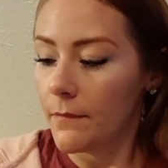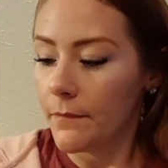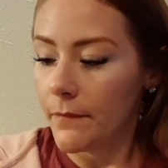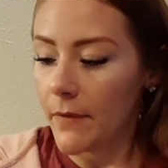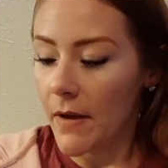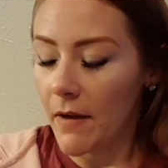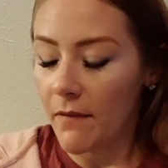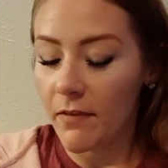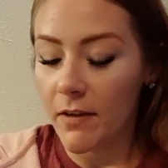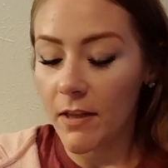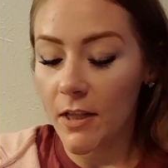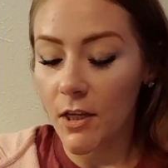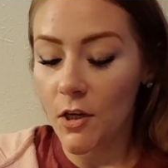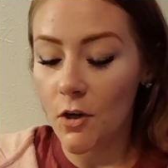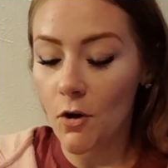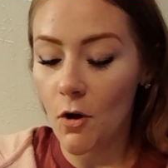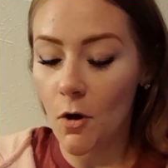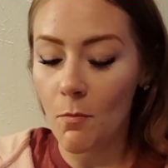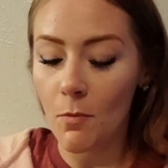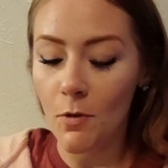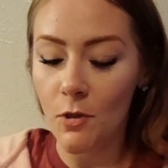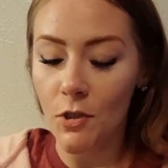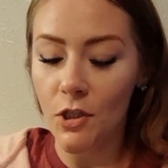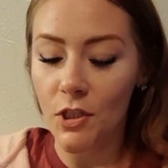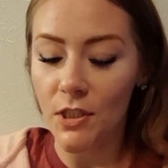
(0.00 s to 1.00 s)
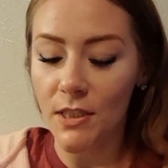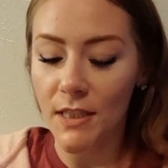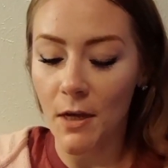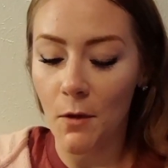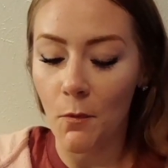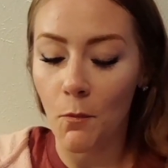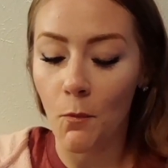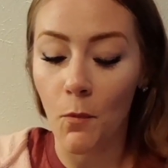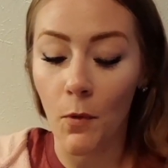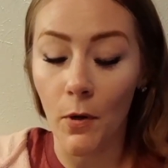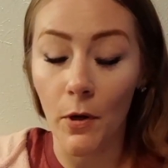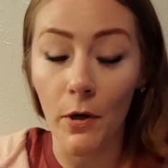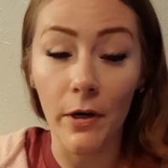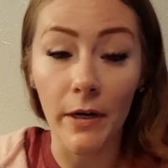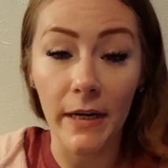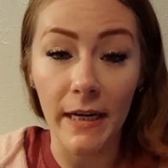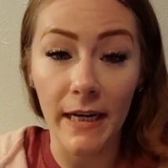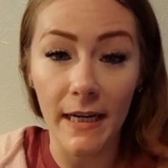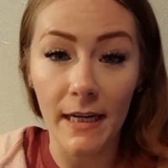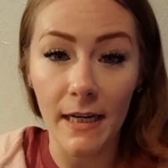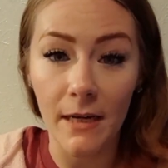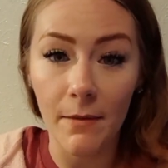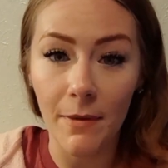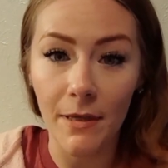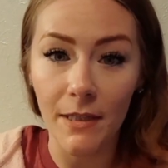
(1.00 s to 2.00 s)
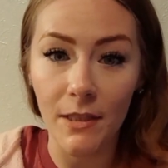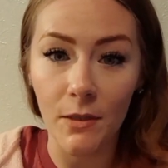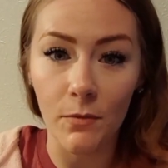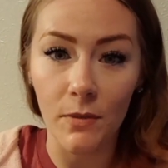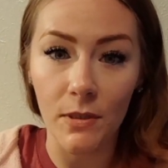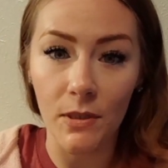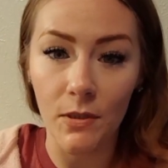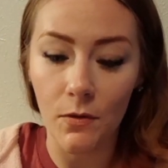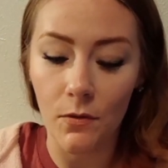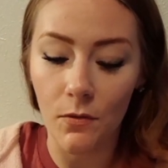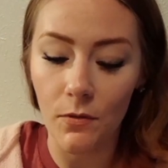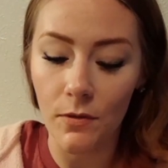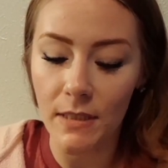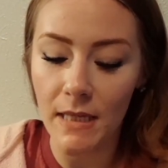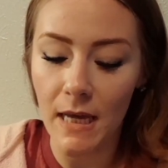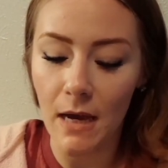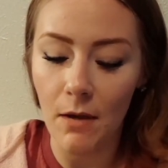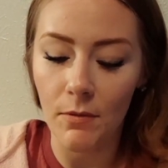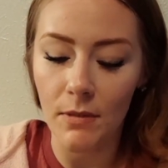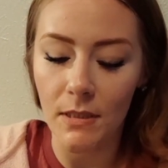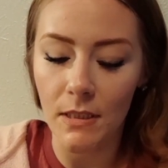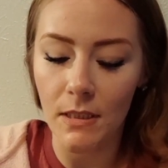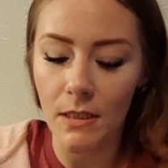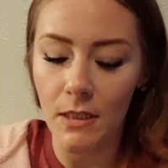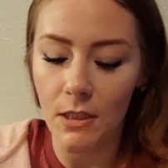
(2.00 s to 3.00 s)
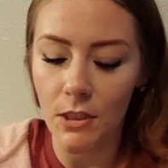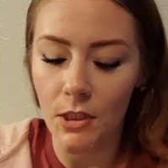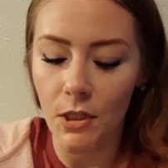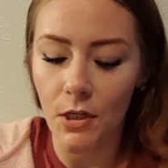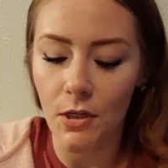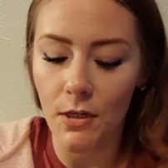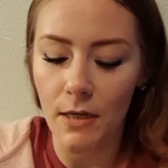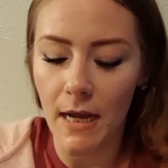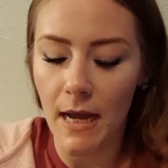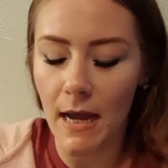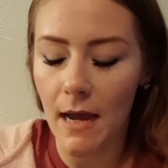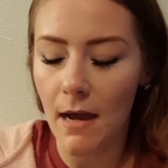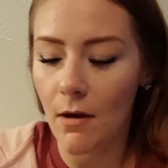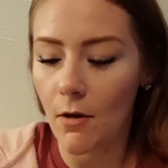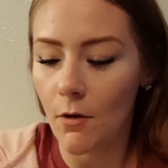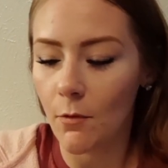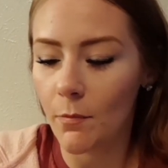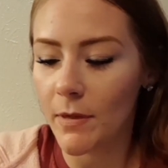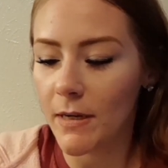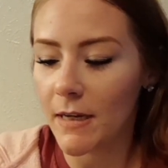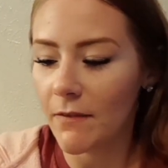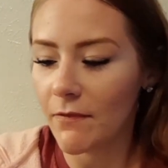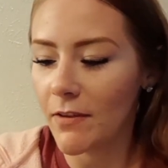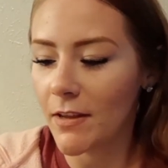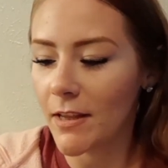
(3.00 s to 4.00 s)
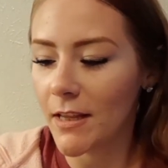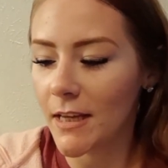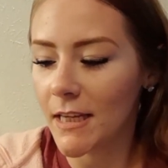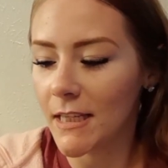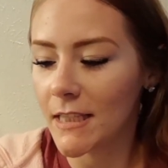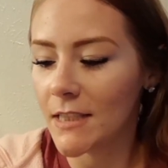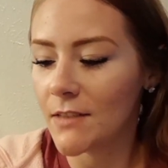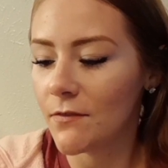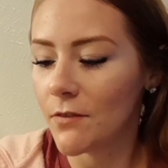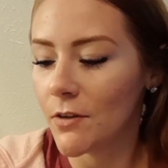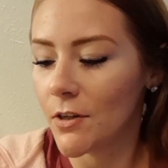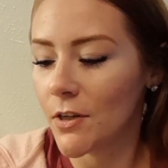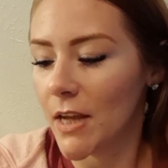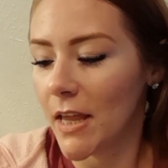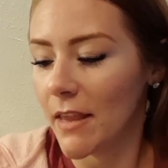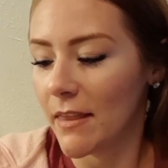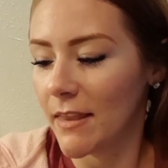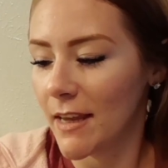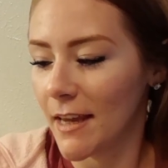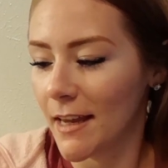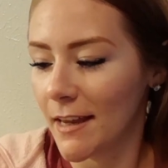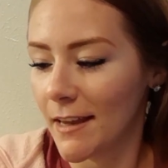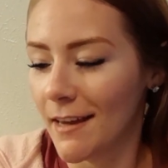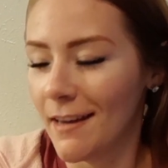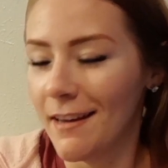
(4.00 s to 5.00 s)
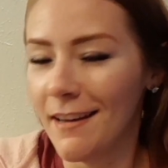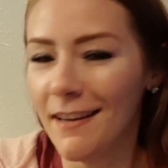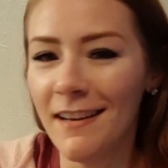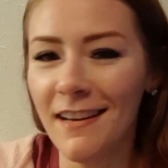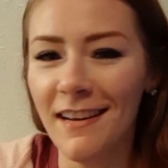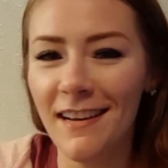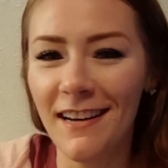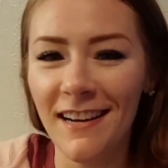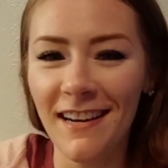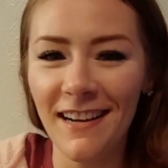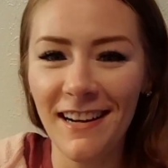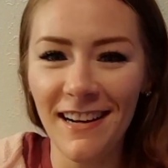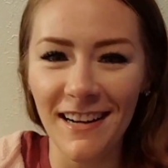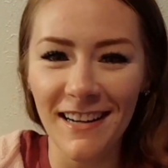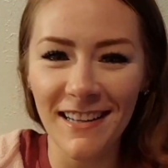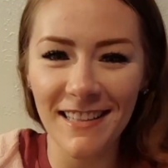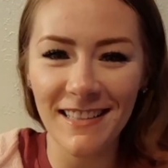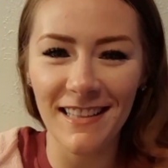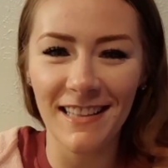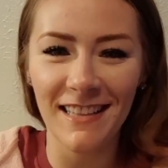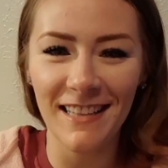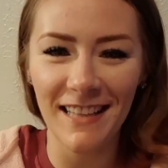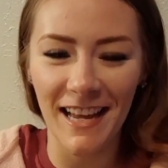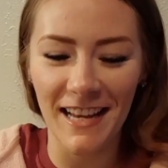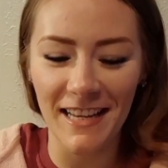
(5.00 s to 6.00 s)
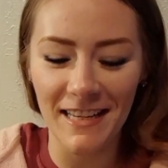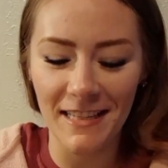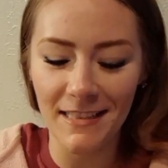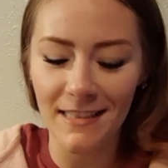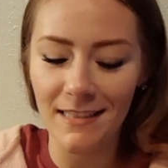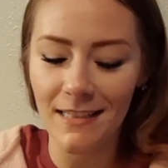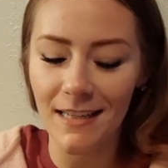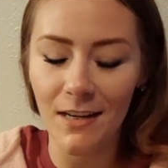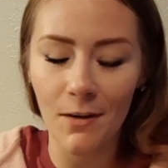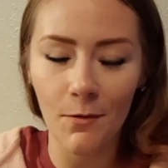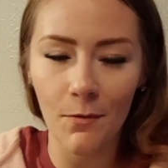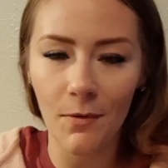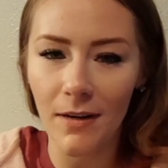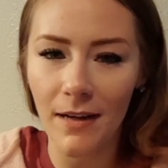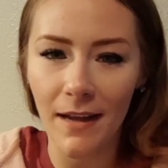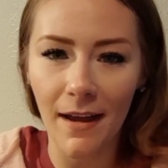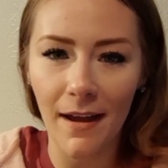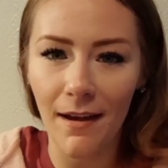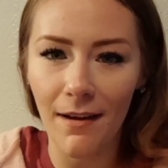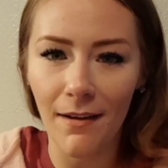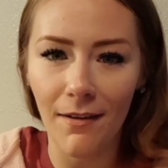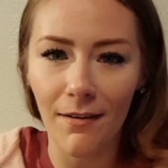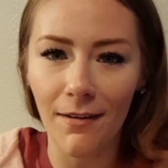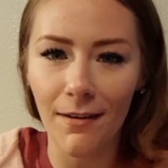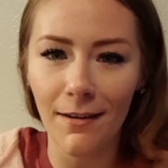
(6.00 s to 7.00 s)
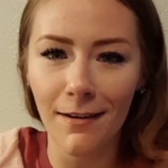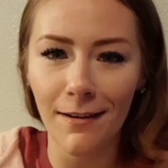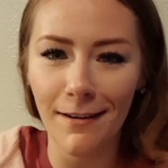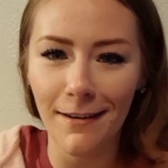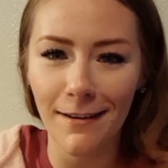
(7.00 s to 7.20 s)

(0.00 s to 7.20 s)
I feel like you're almost just like worried about the results, how it's going to turn out. But I feel like it's for nothing. Like it's going to work out.